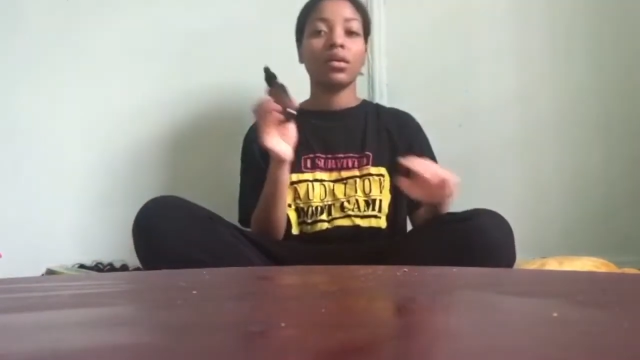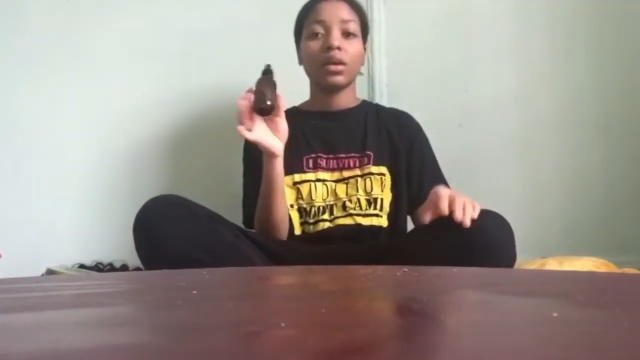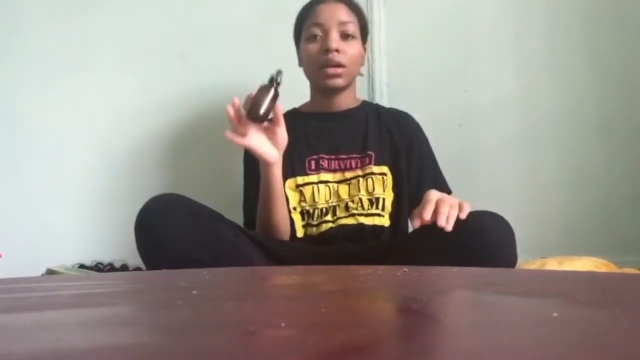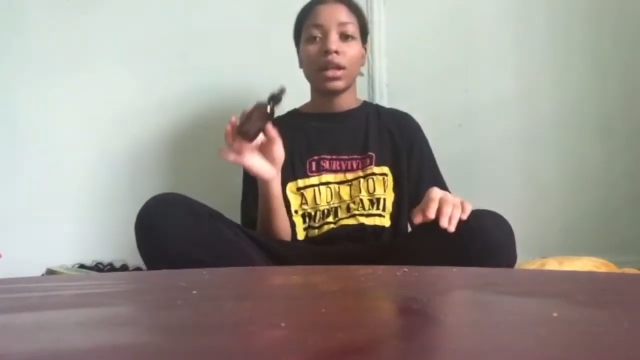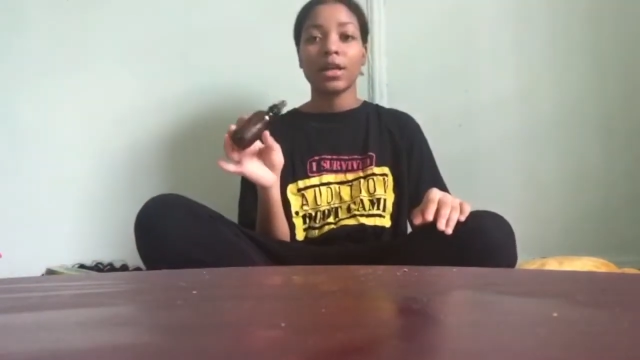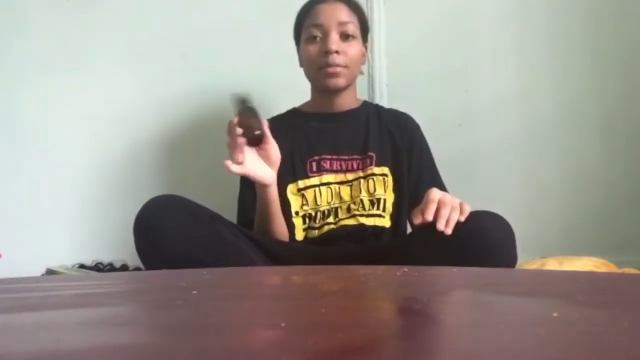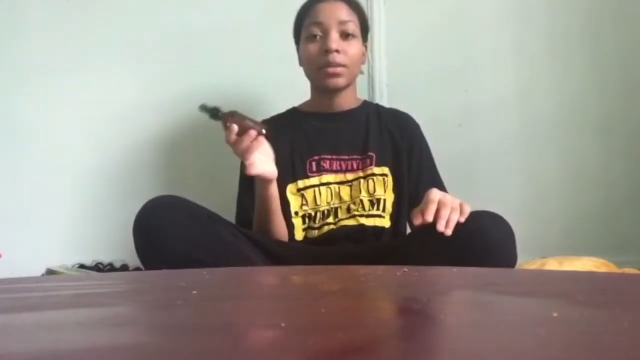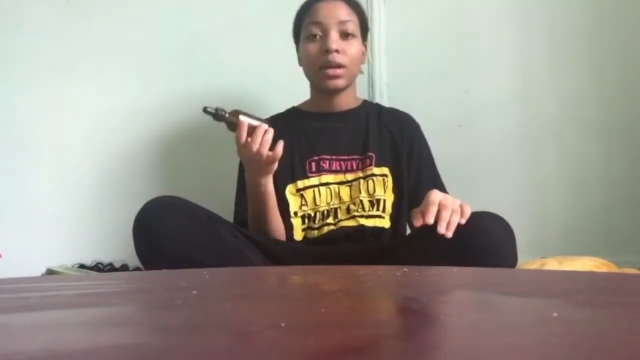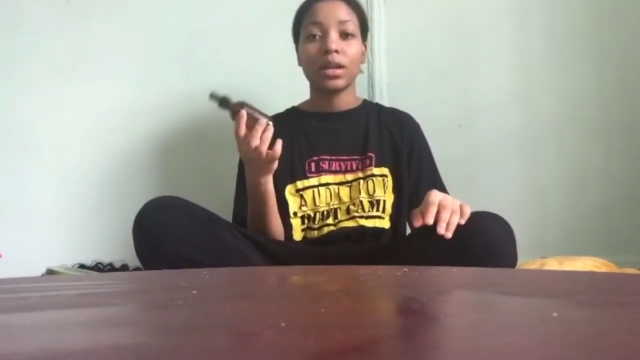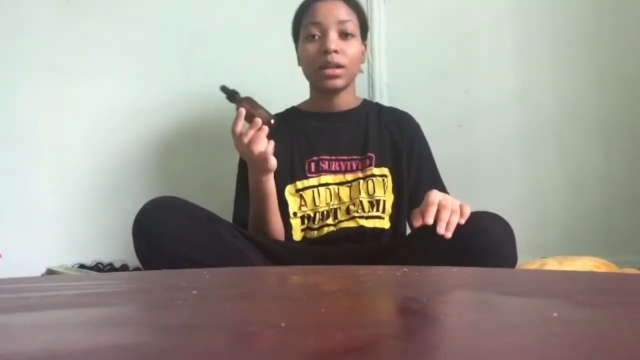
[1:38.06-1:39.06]
last but
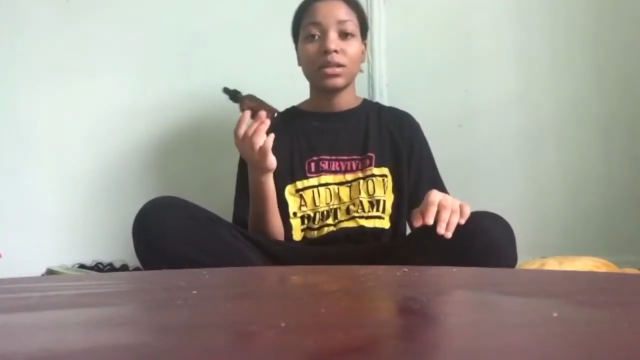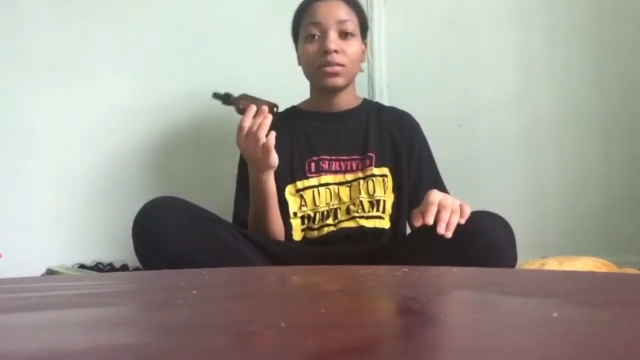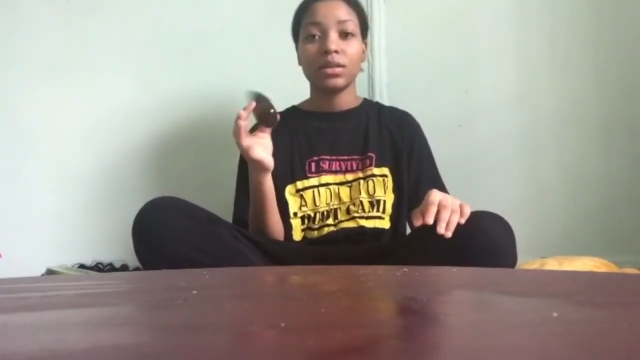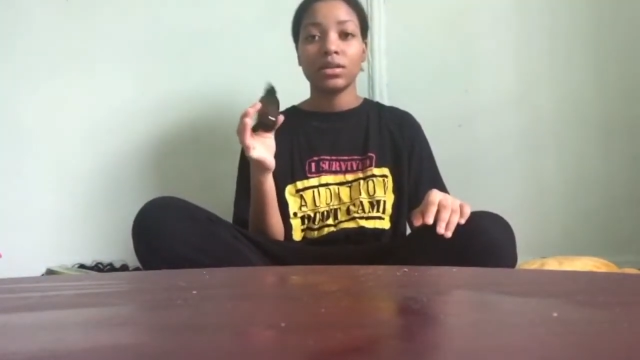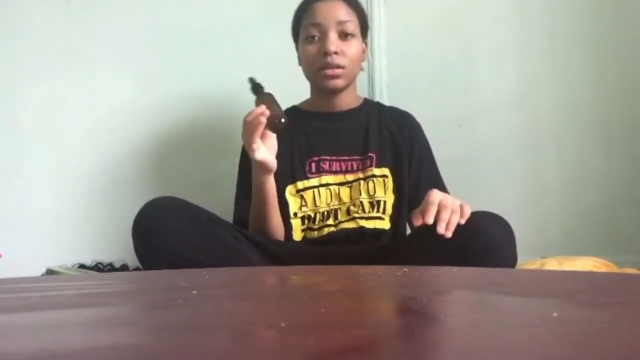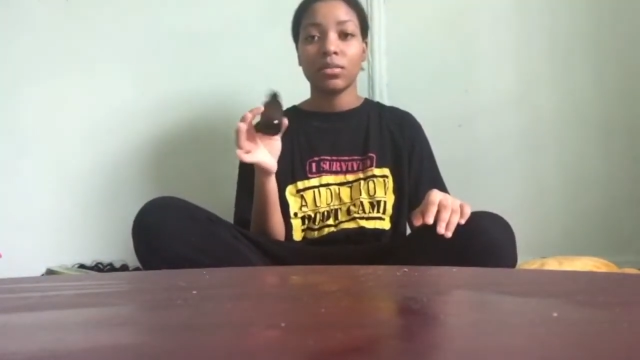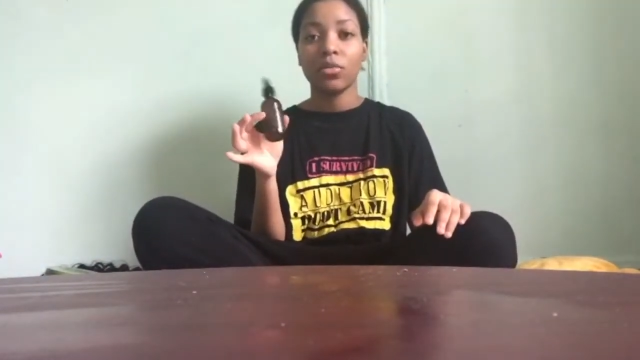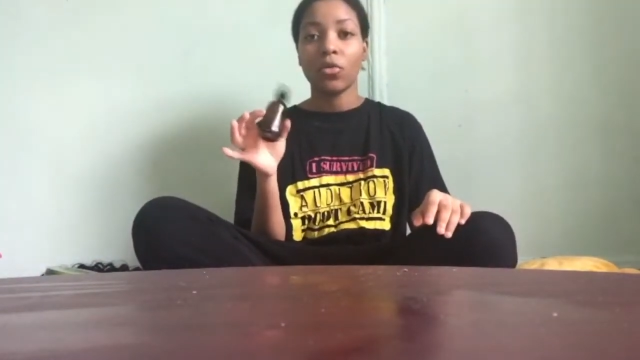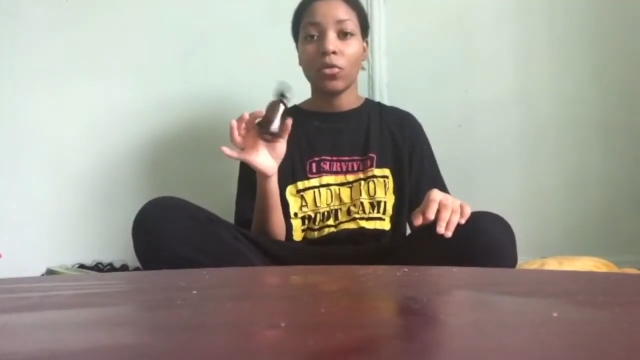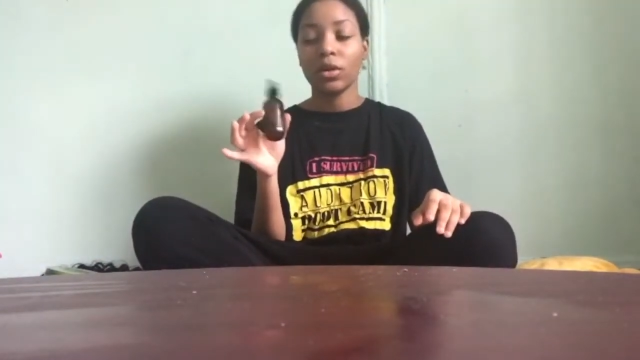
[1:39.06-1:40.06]
not least, you need some
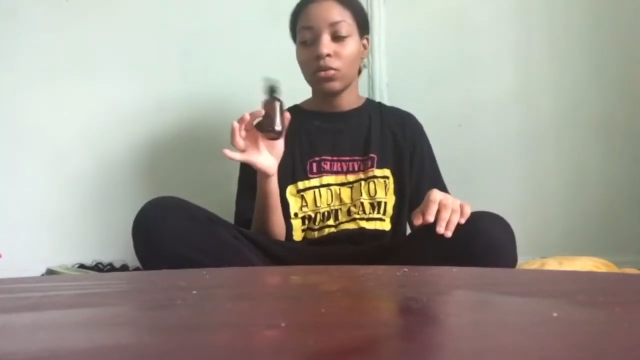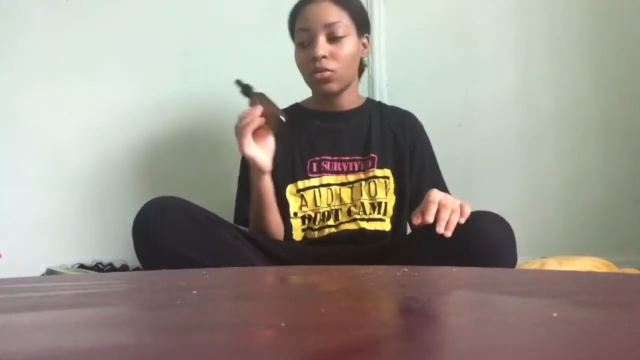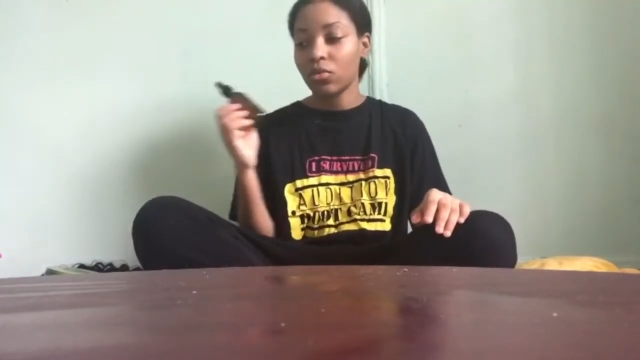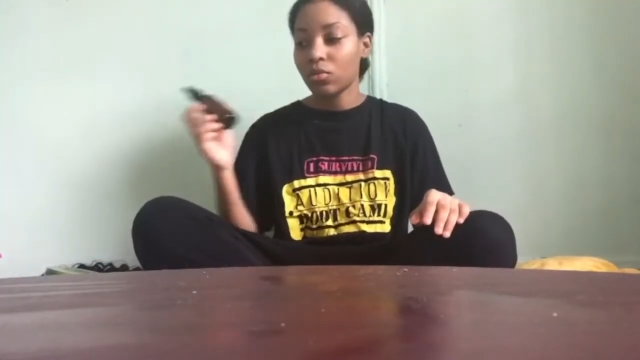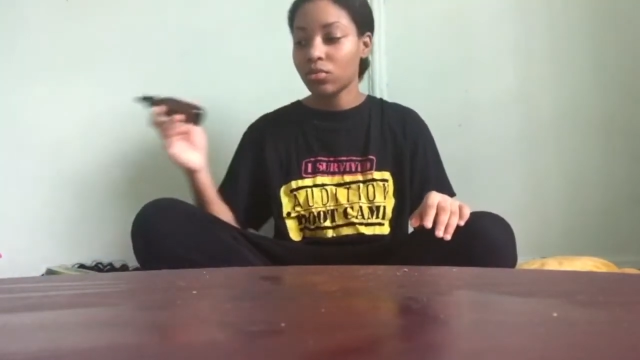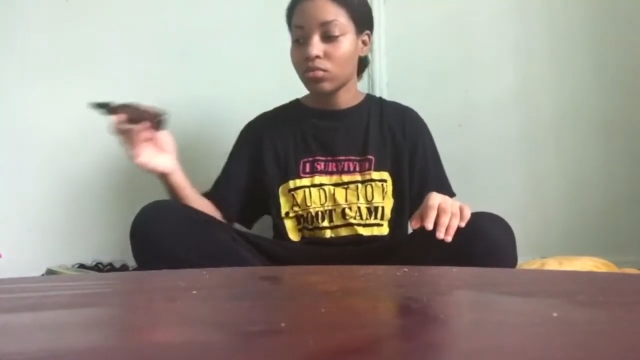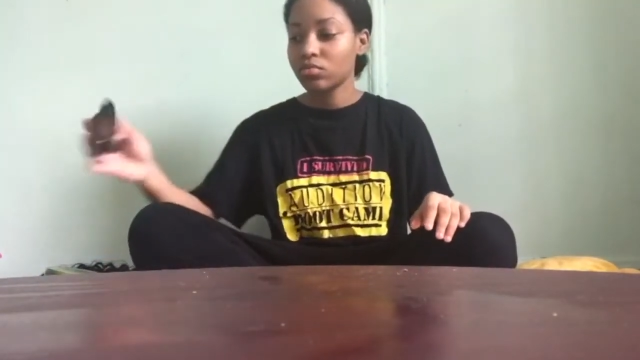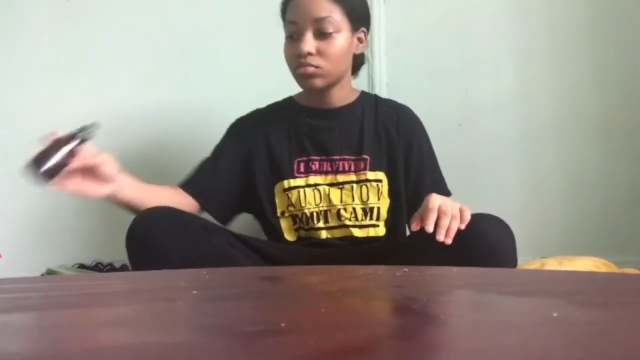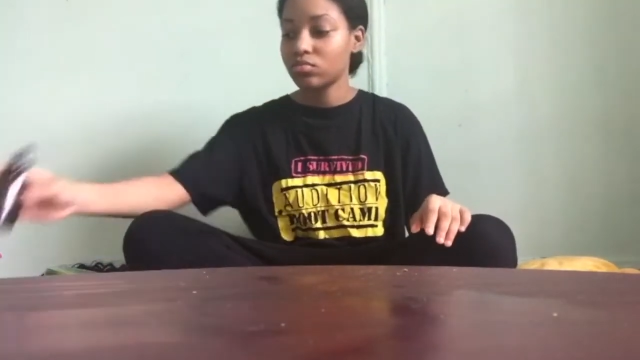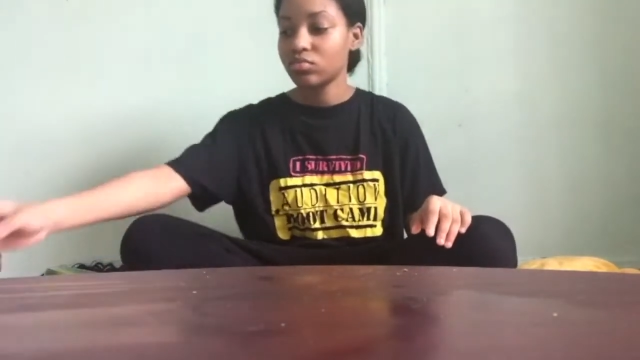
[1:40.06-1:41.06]
oil,
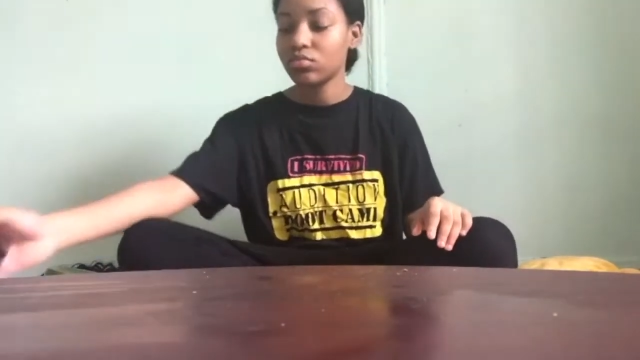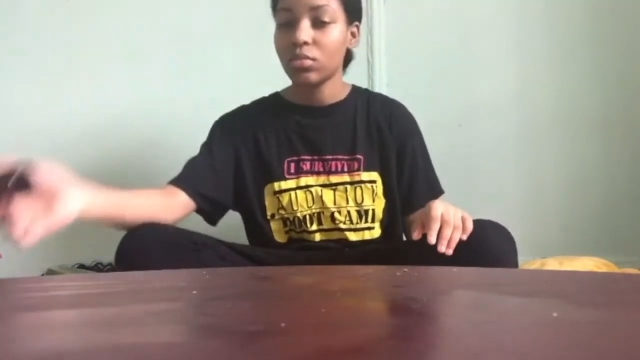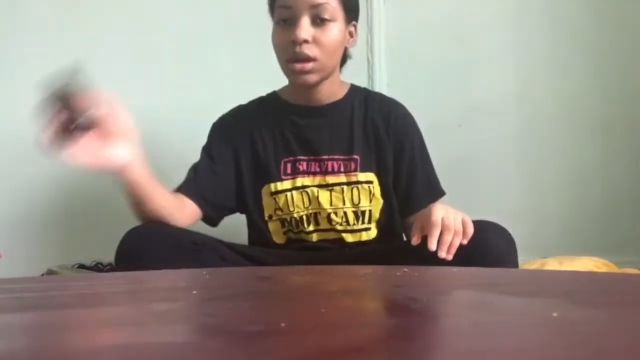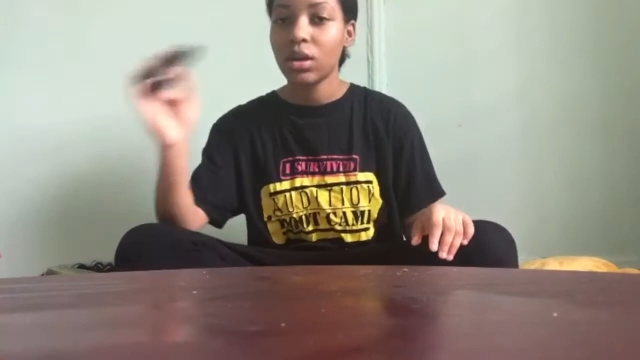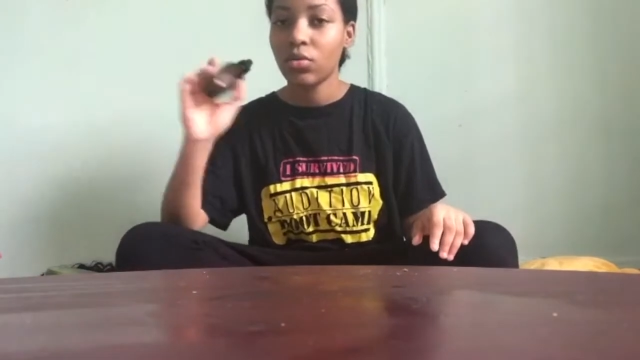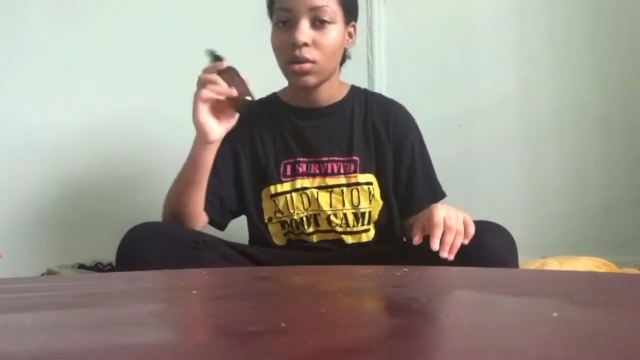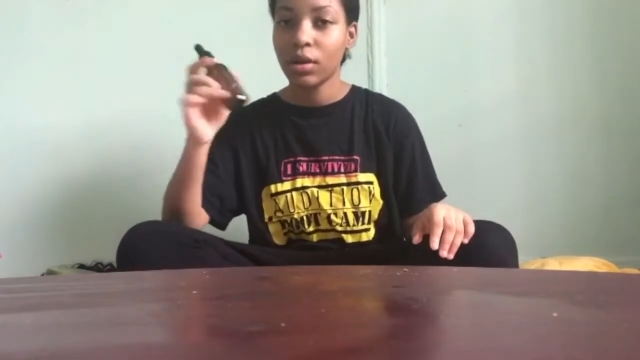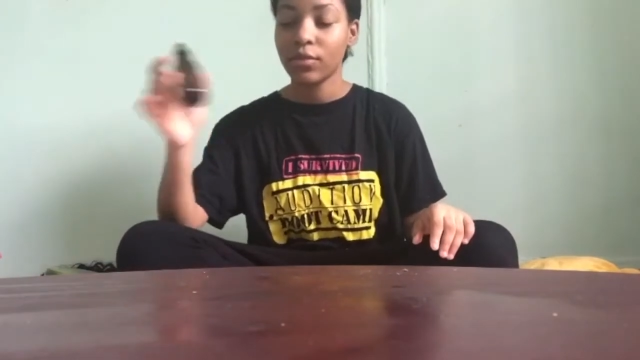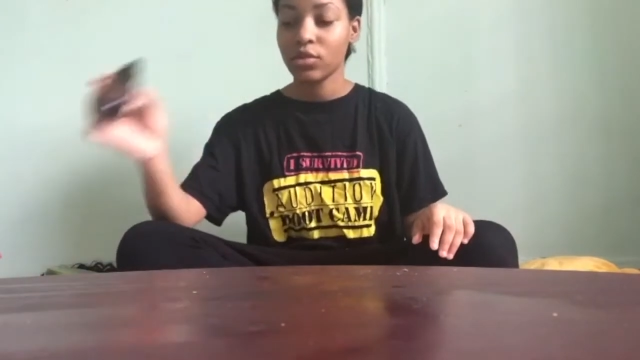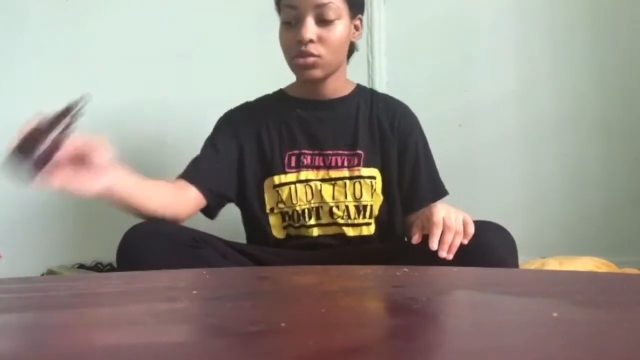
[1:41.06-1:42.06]
any oil of
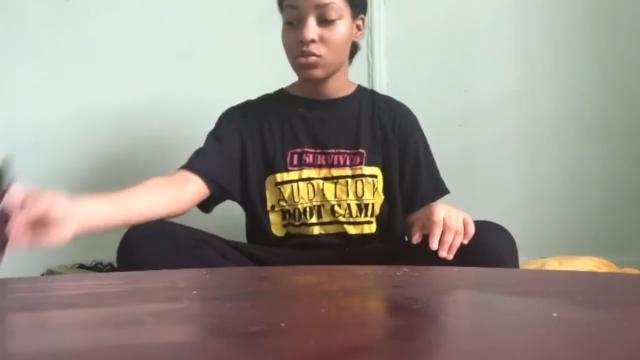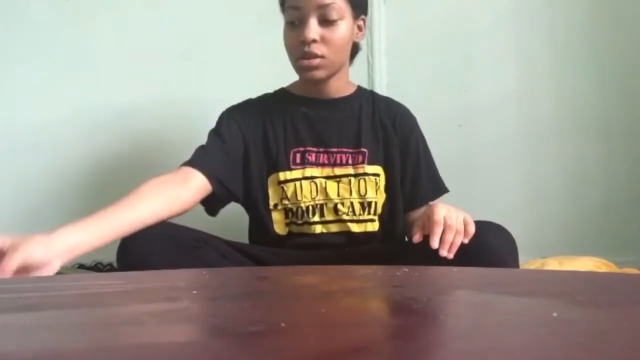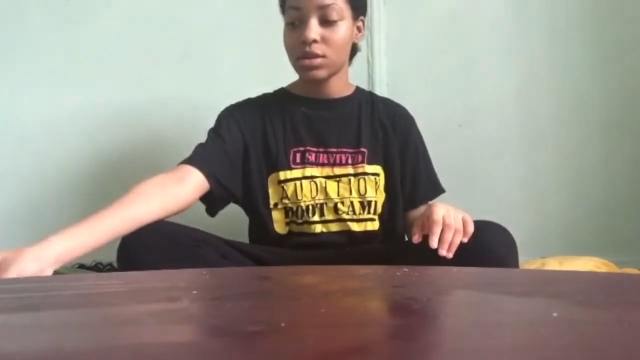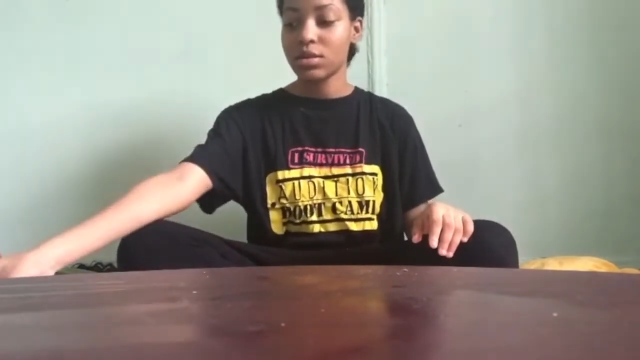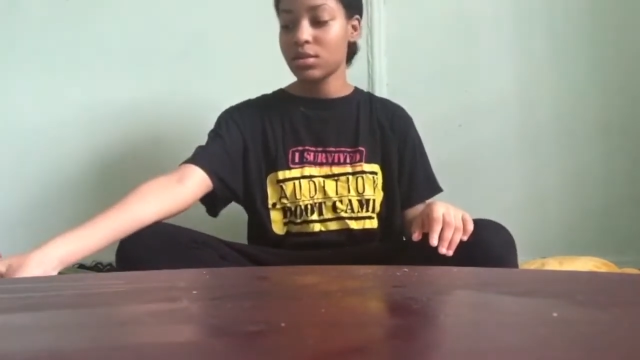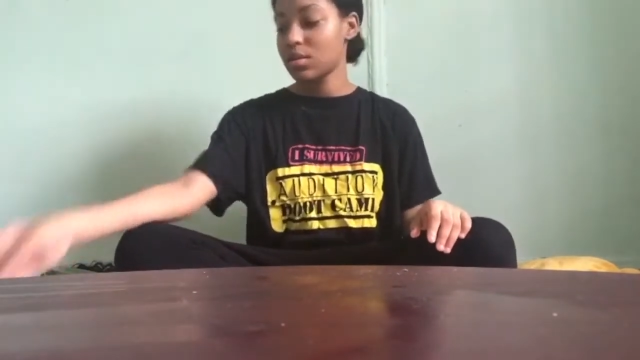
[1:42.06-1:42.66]
your choice.